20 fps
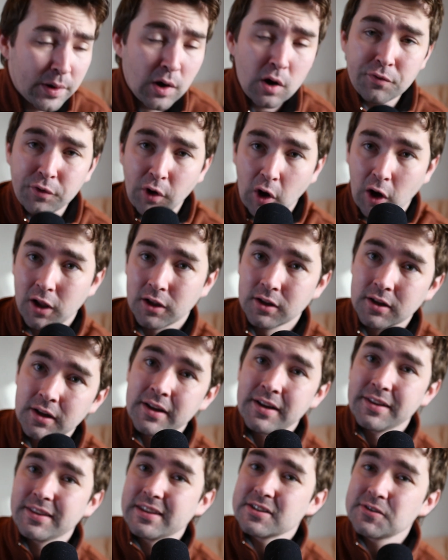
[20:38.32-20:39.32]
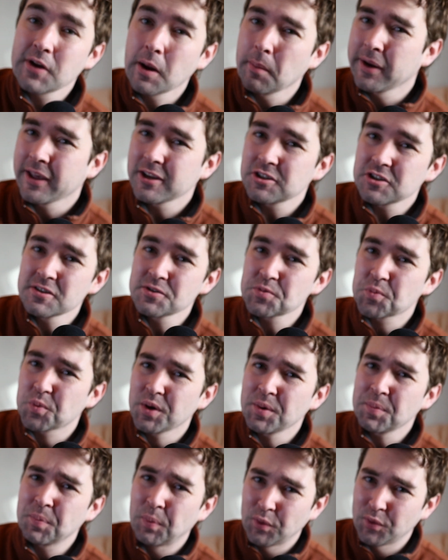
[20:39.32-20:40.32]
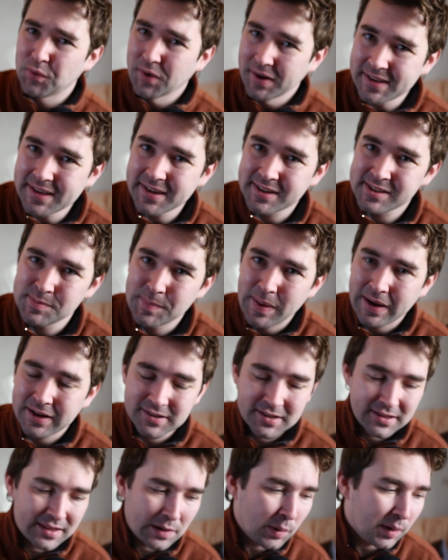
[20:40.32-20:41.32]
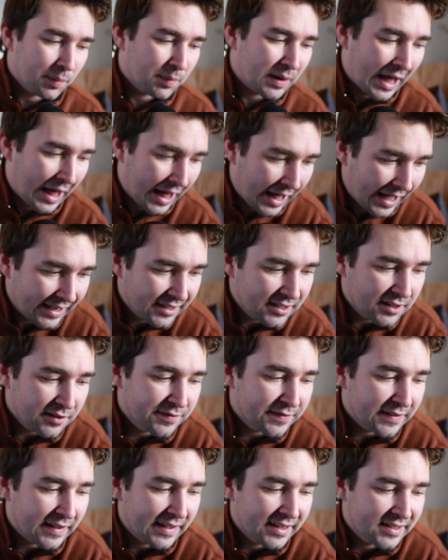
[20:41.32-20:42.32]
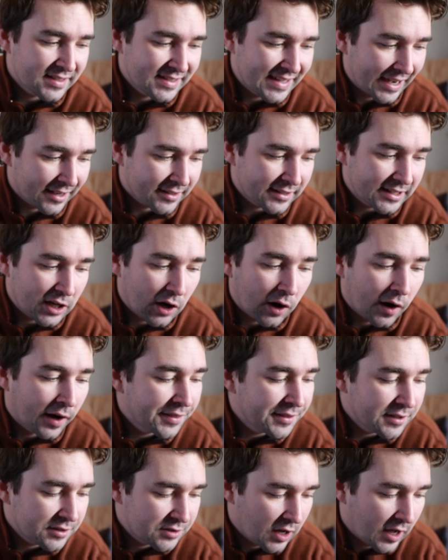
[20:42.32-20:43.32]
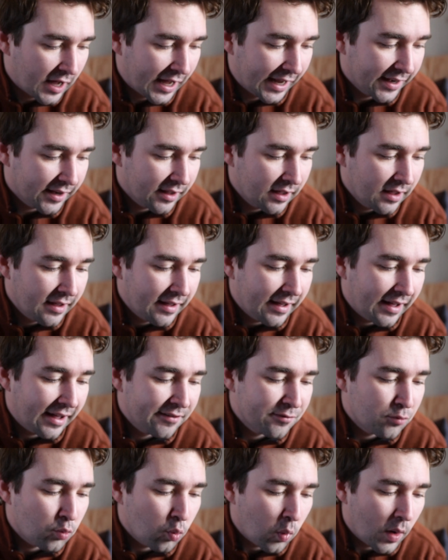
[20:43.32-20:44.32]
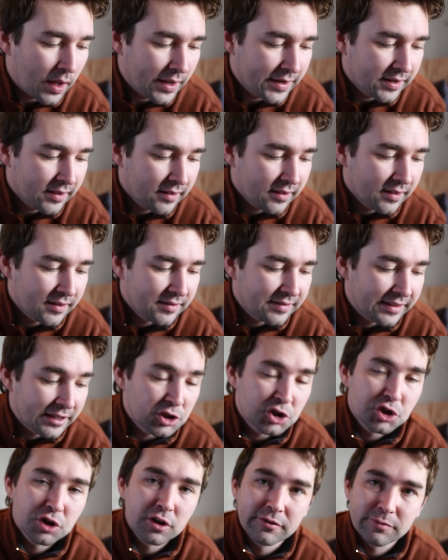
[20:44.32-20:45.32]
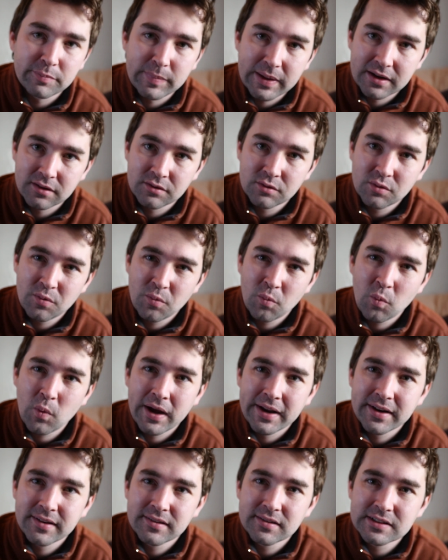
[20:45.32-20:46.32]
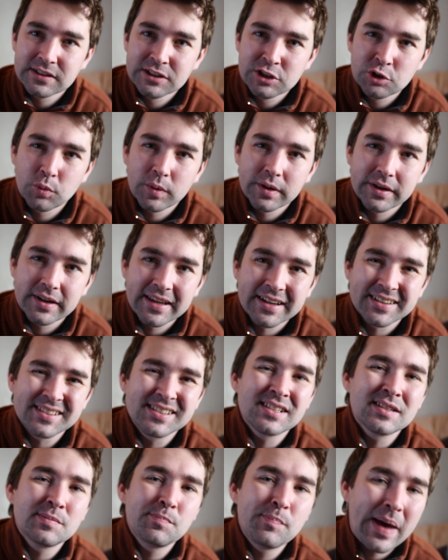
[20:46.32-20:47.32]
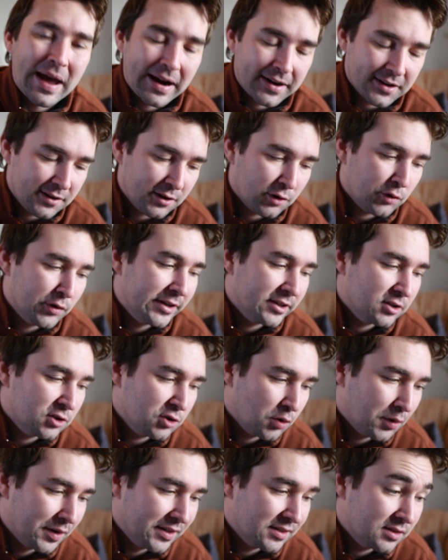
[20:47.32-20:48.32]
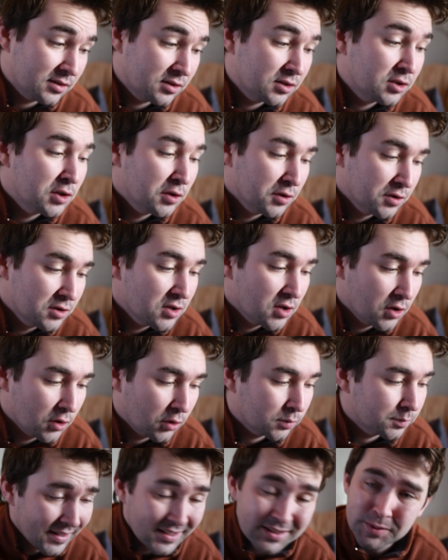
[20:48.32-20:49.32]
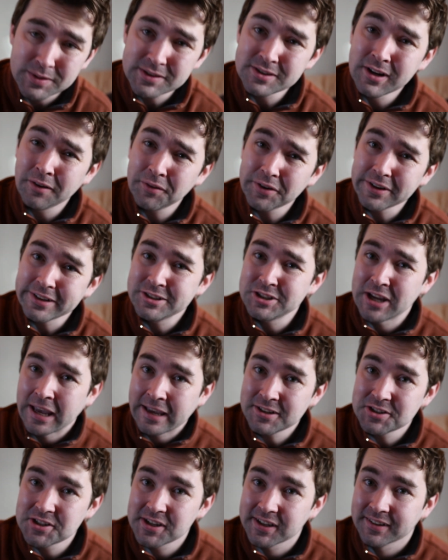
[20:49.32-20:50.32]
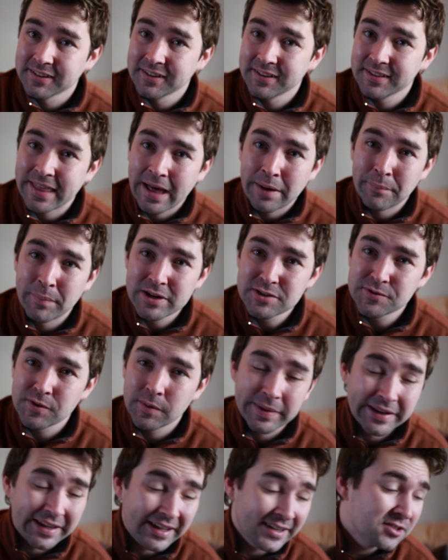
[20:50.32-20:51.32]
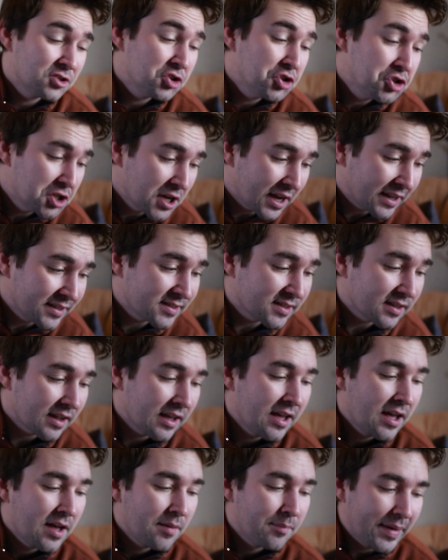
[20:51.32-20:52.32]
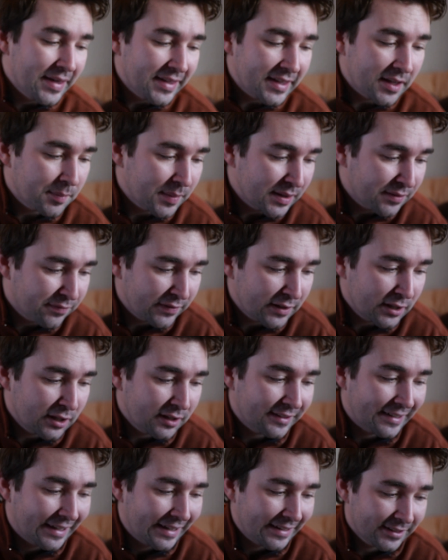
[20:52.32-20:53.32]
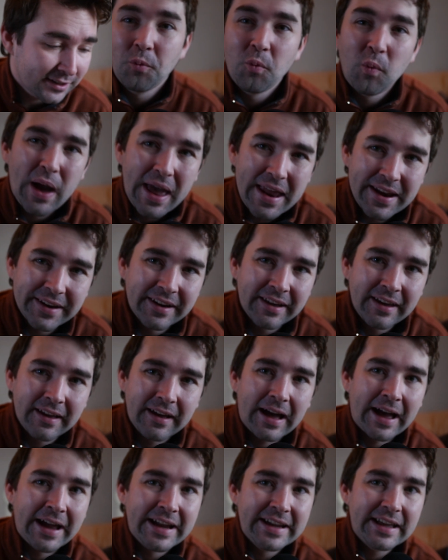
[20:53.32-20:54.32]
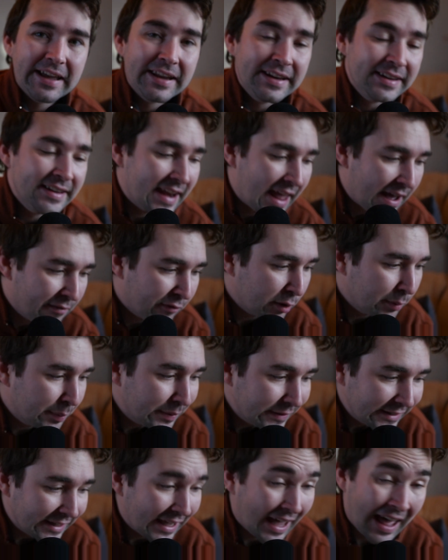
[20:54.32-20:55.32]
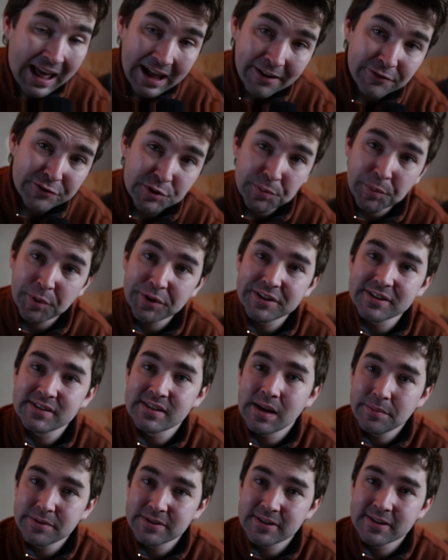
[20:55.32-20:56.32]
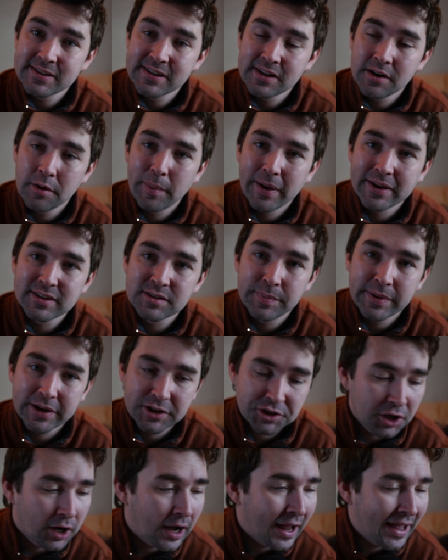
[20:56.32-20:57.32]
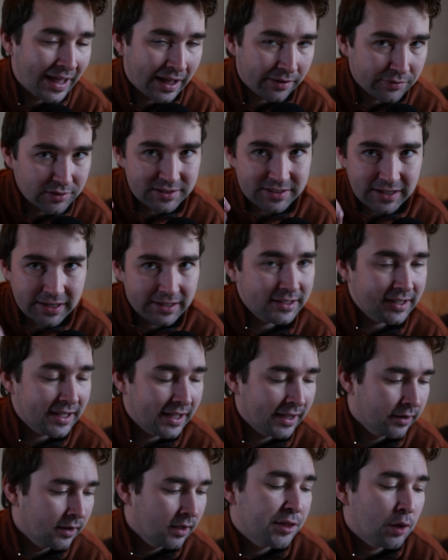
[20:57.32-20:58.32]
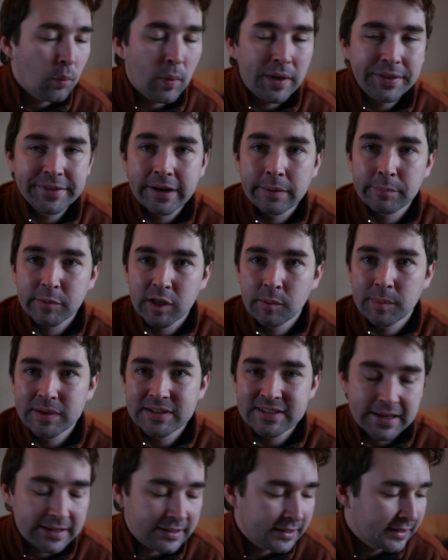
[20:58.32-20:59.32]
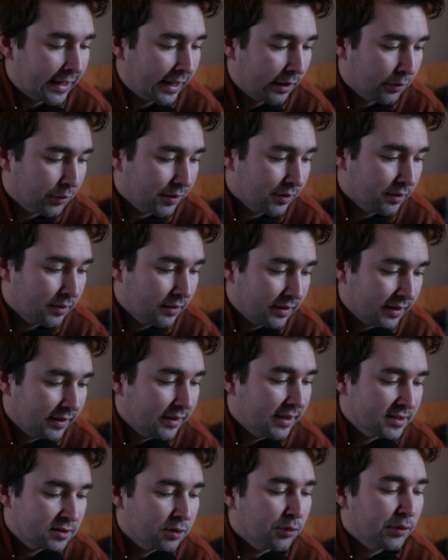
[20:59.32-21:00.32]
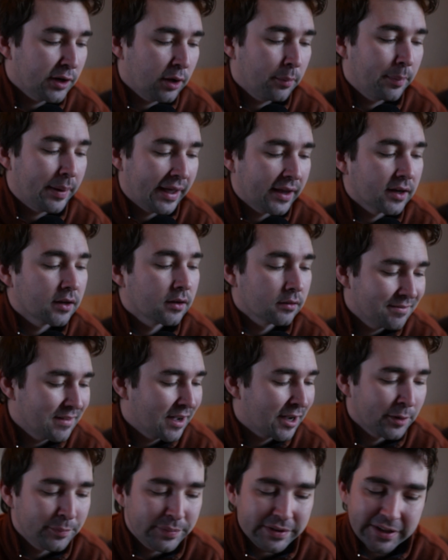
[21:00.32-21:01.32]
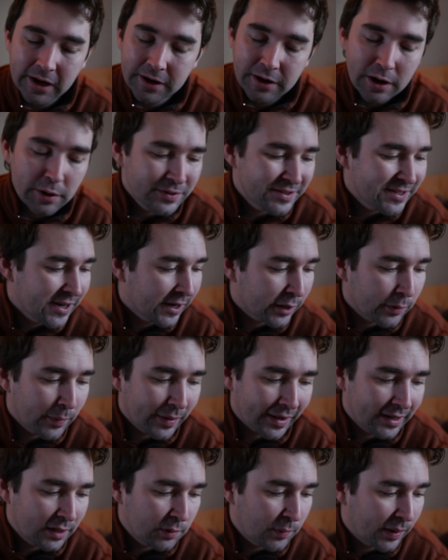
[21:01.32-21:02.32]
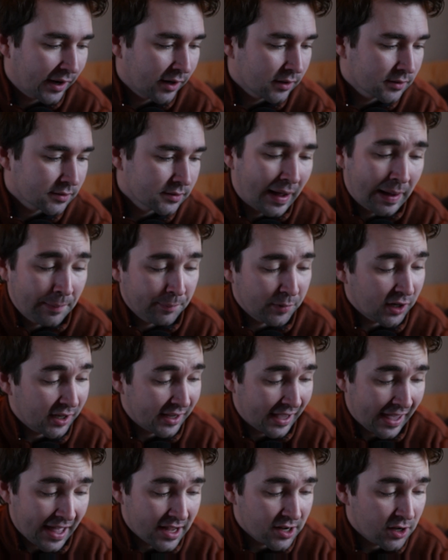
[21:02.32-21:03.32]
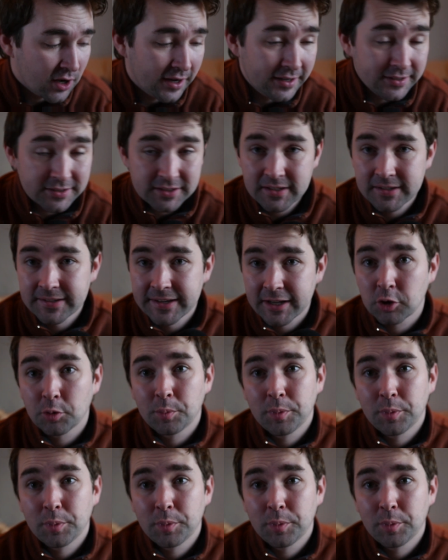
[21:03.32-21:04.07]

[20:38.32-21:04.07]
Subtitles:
Overall, these nominations were pretty expected. They were kind of exactly on the dot of what they should have been, what you would expect the Critics' Choice to do. And so it's not really changing that much for me. It's just making me feel like when I inevitably have to put the substance into Best Picture, I haven't done it yet, the one that I'm going to be taking out is a real pain. A Complete Unknown's not going anywhere. I'm going to hang on to Nickel